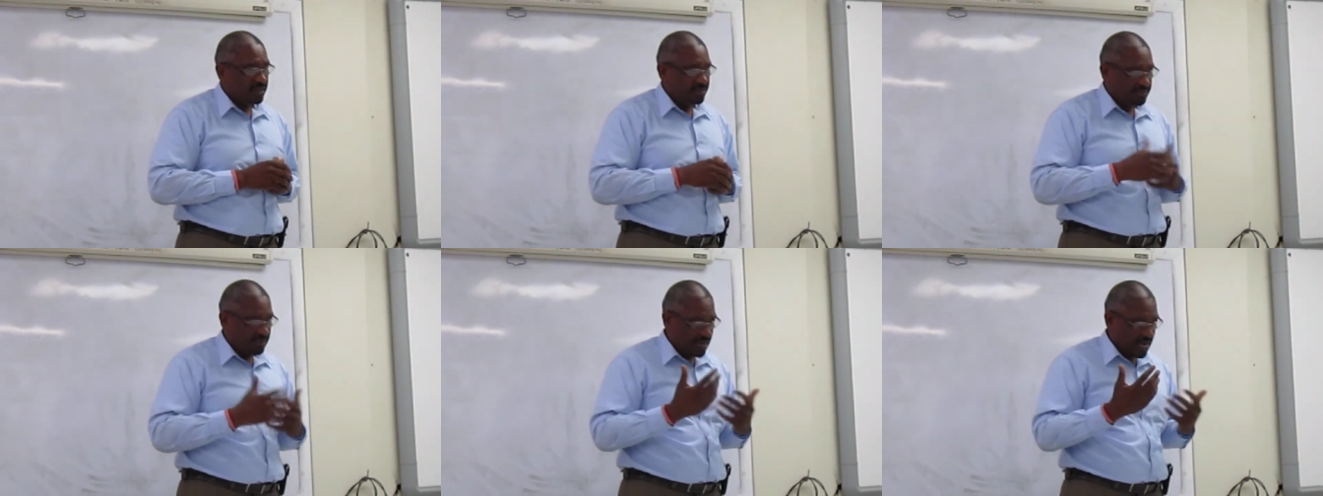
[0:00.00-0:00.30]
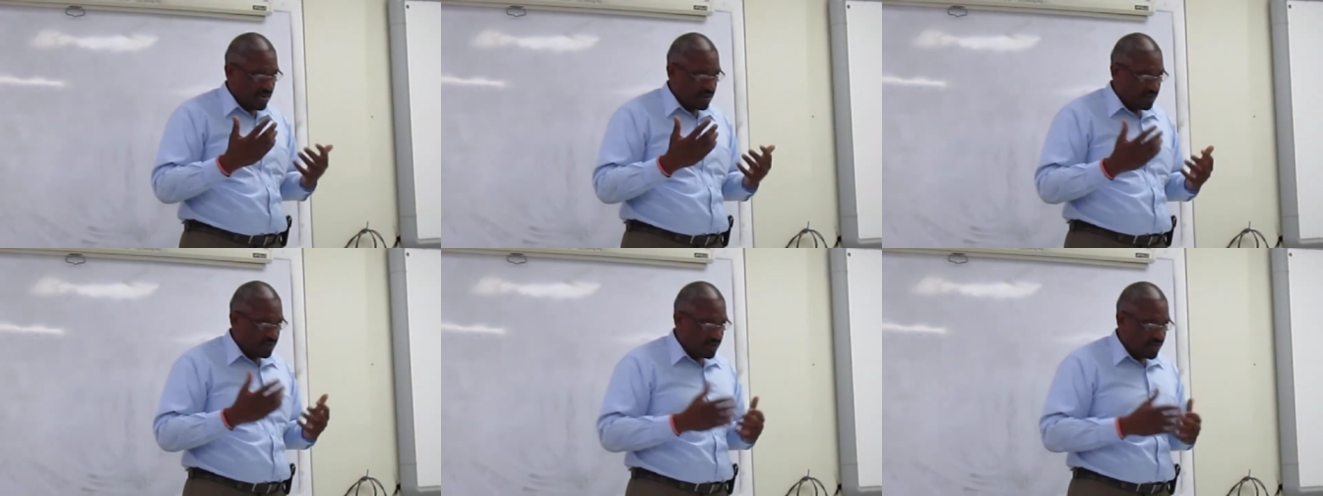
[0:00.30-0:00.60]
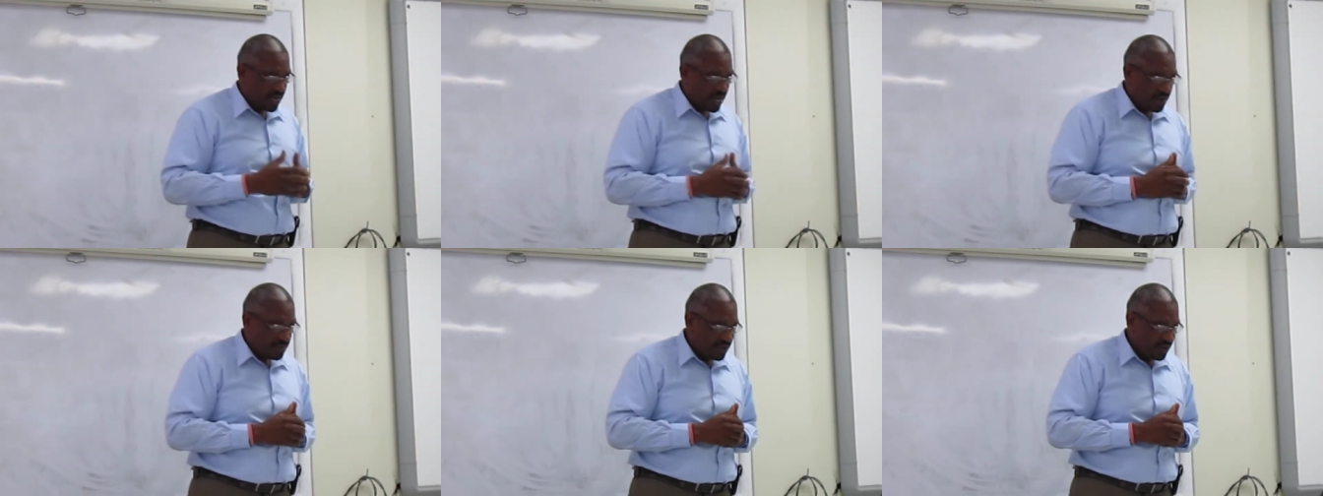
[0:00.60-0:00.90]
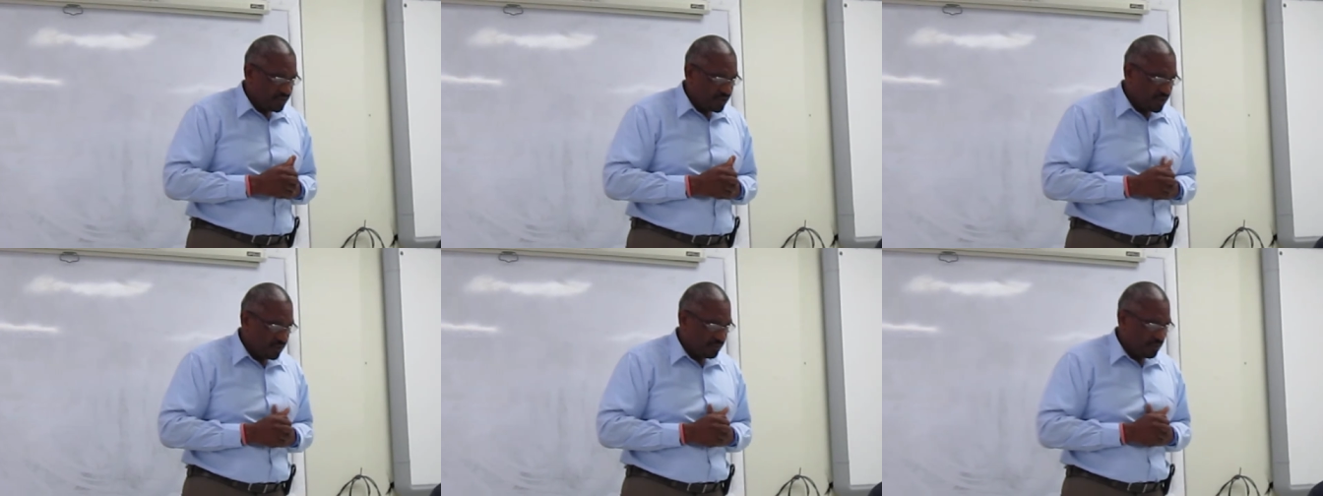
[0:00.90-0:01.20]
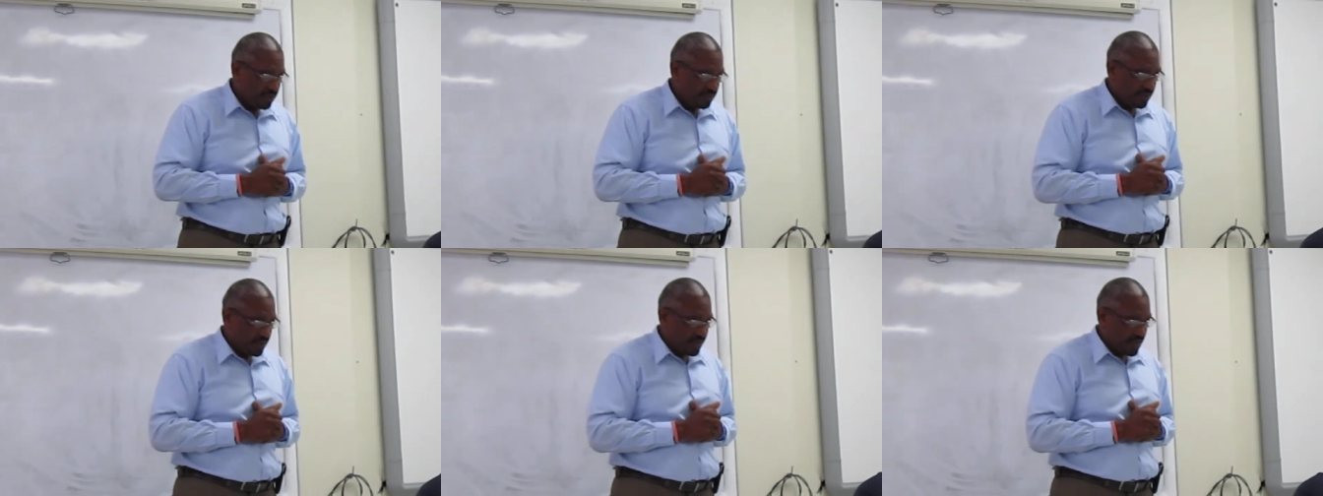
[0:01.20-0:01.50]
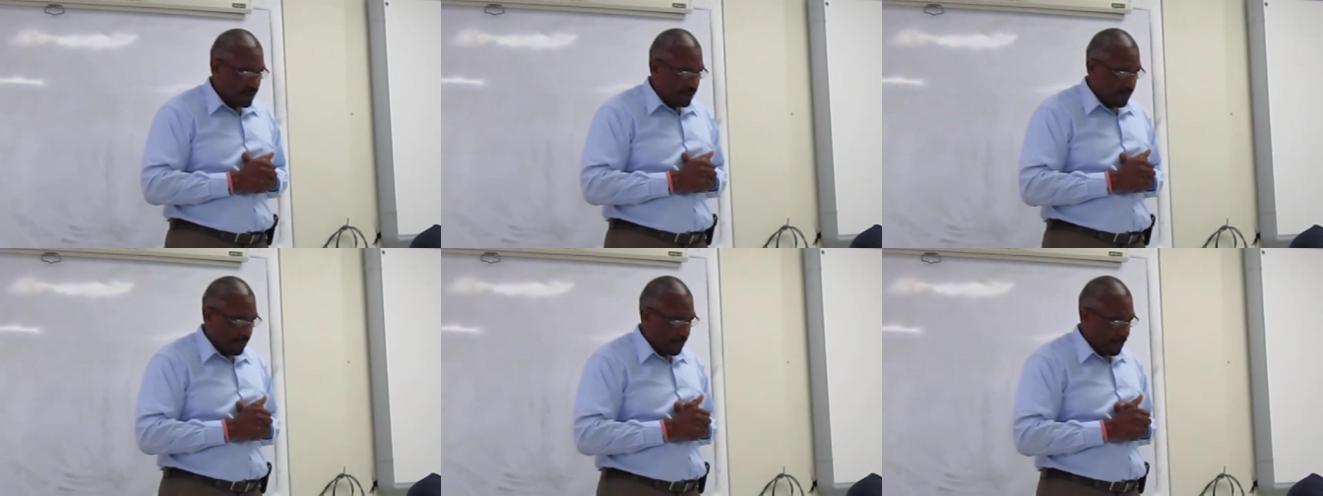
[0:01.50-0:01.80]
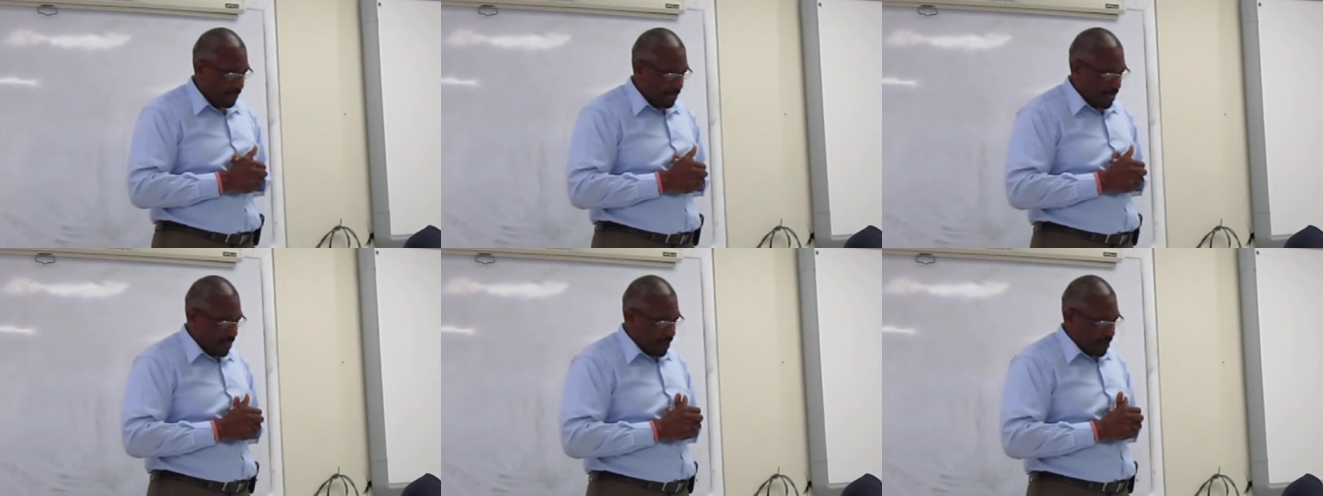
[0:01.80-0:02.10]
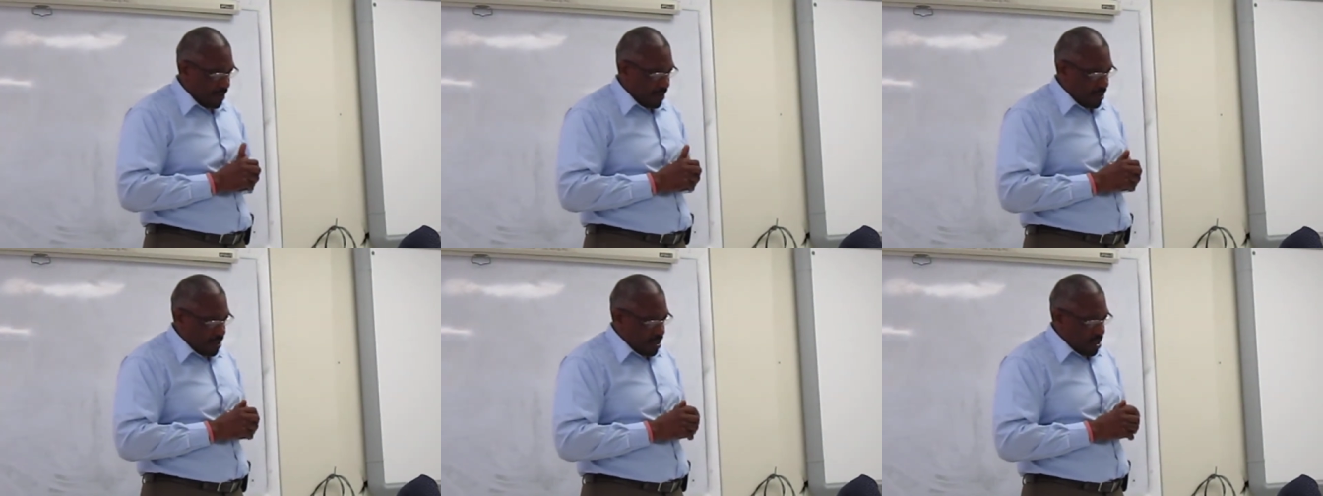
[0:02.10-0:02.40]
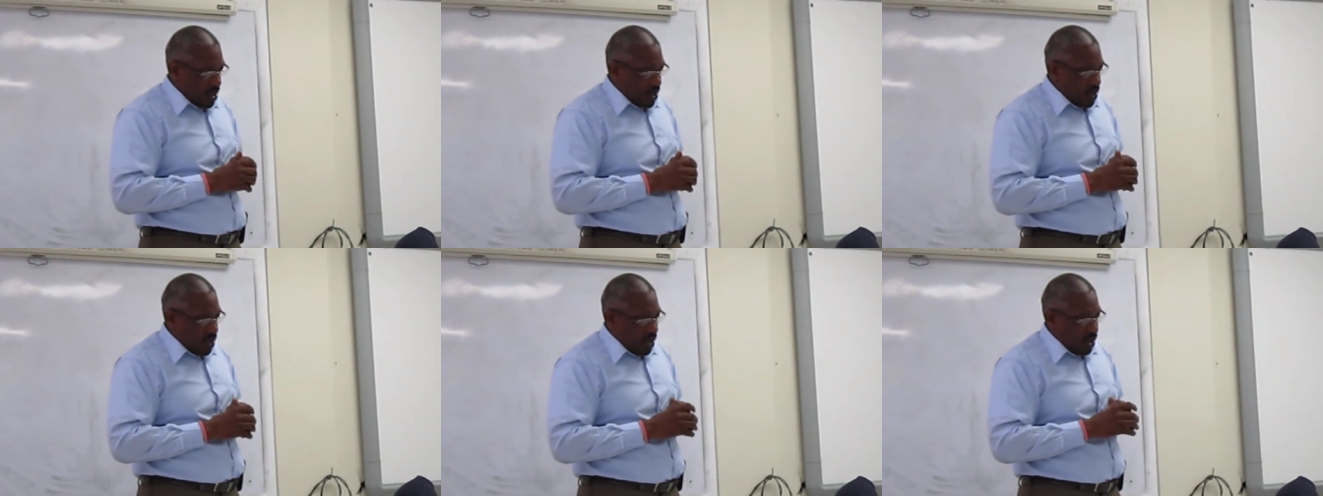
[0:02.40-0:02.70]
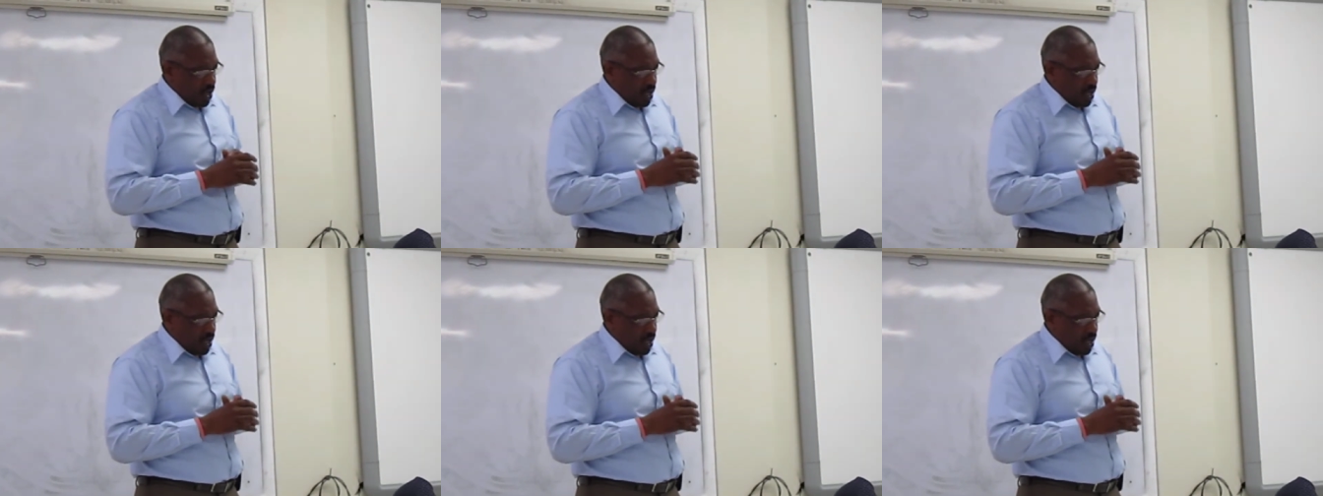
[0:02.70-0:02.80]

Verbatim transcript: But I don't want to come in with a bit gun.